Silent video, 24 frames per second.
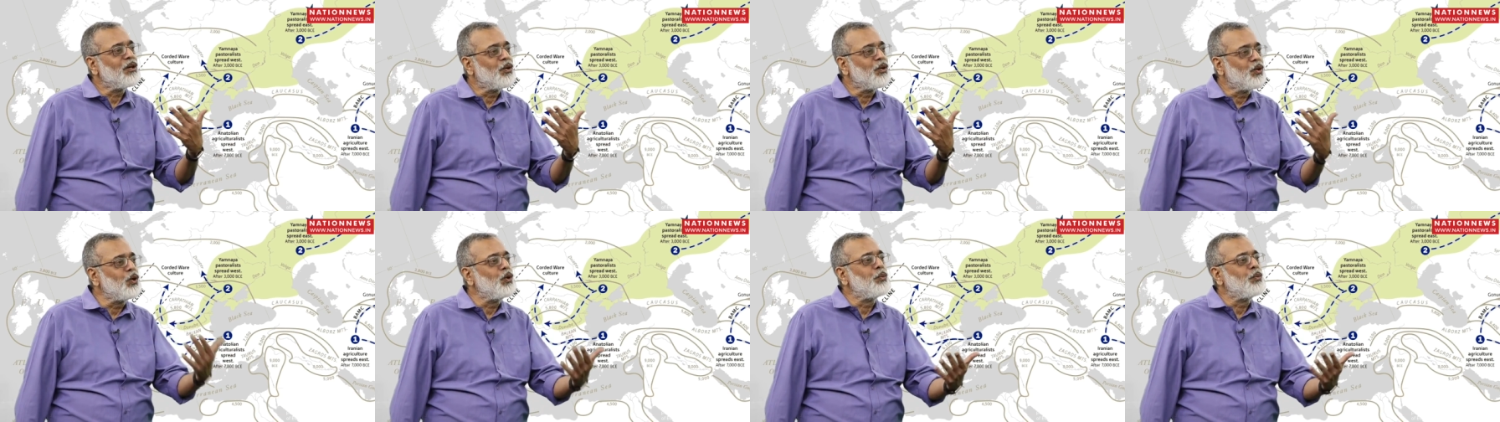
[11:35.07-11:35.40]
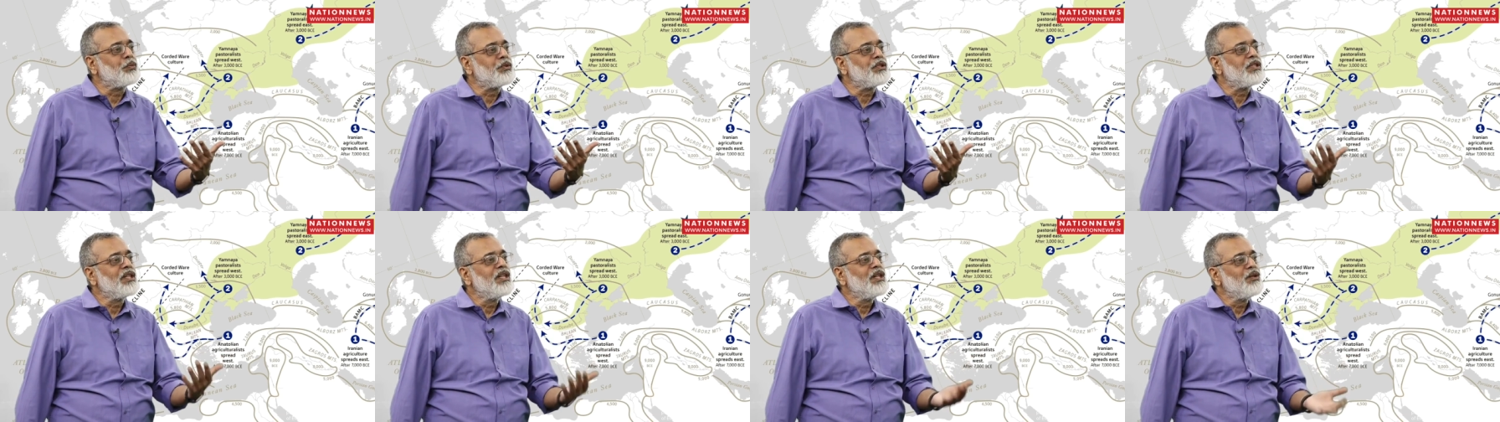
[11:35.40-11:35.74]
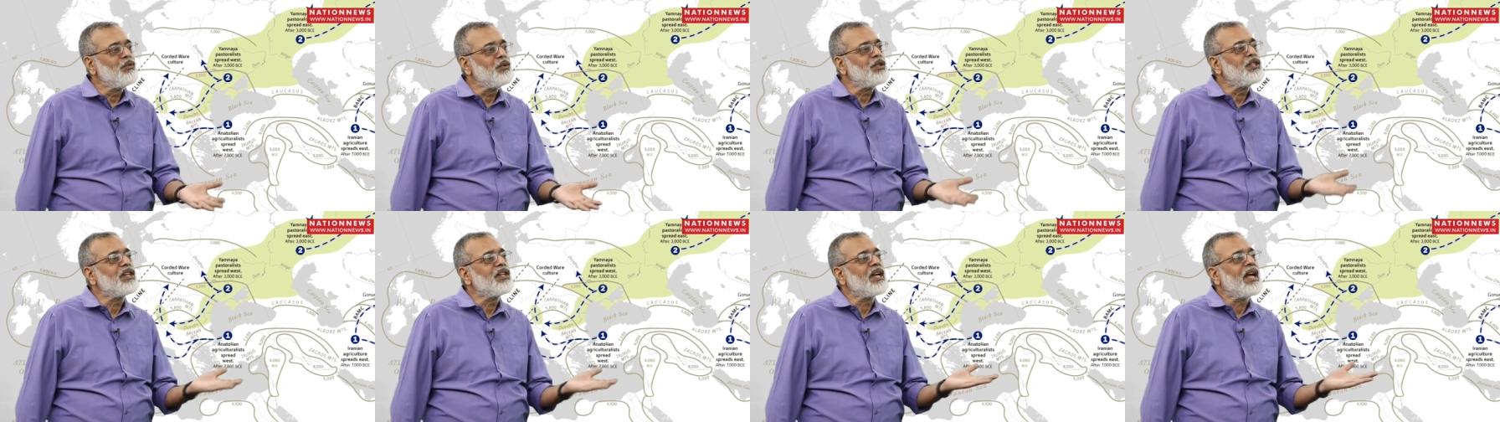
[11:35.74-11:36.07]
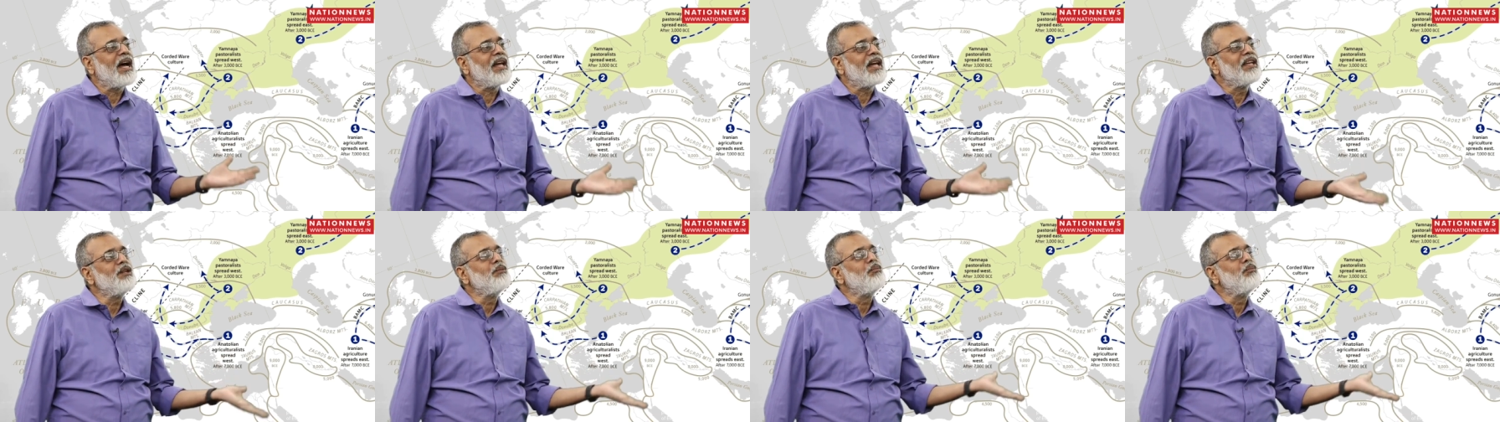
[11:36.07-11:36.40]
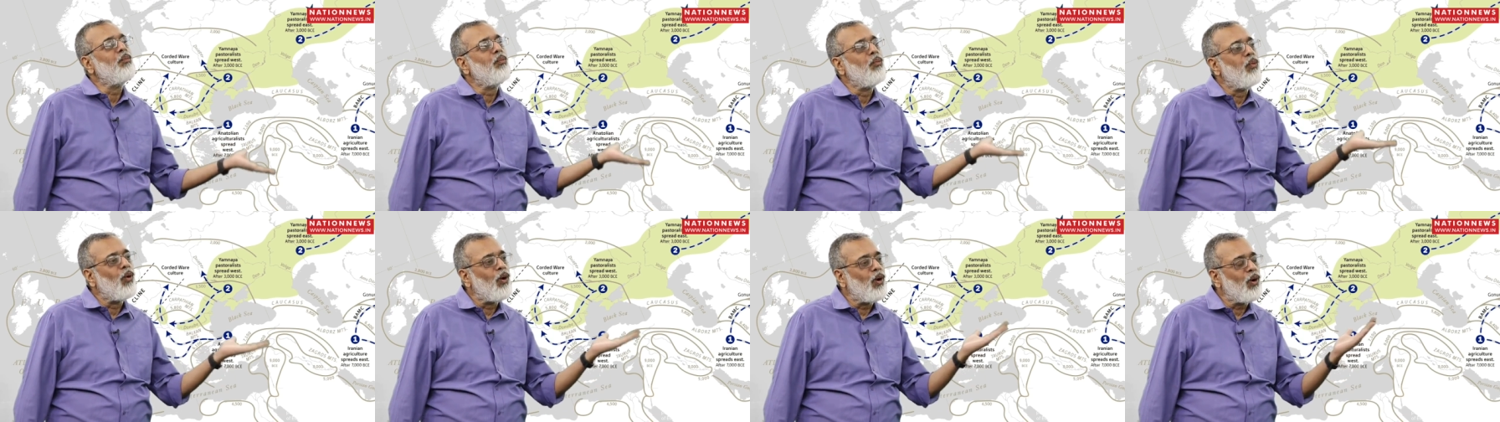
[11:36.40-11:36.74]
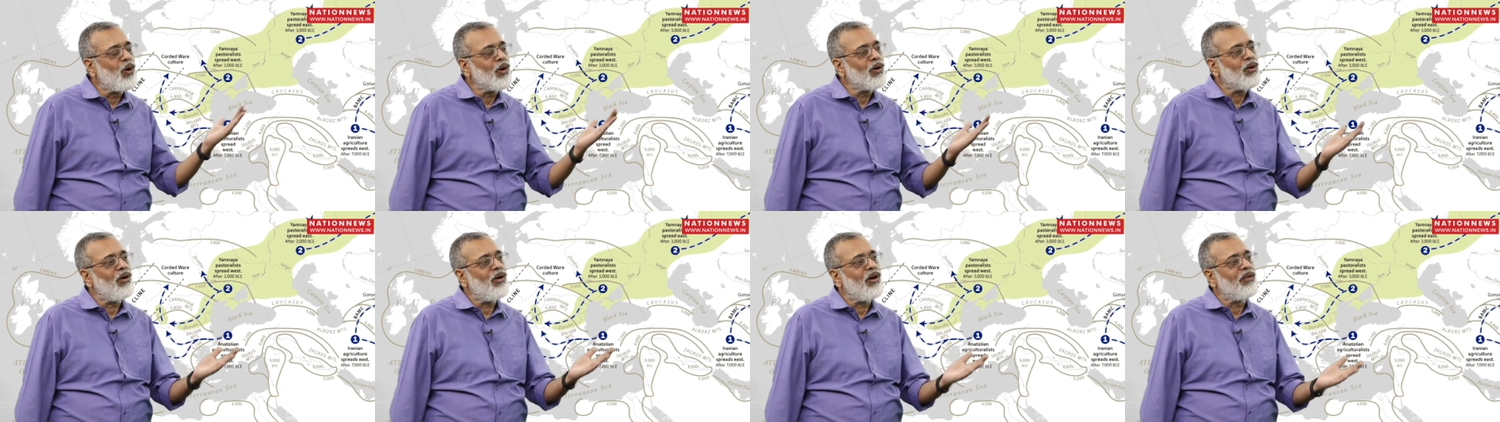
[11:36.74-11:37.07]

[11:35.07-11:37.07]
groups which carry more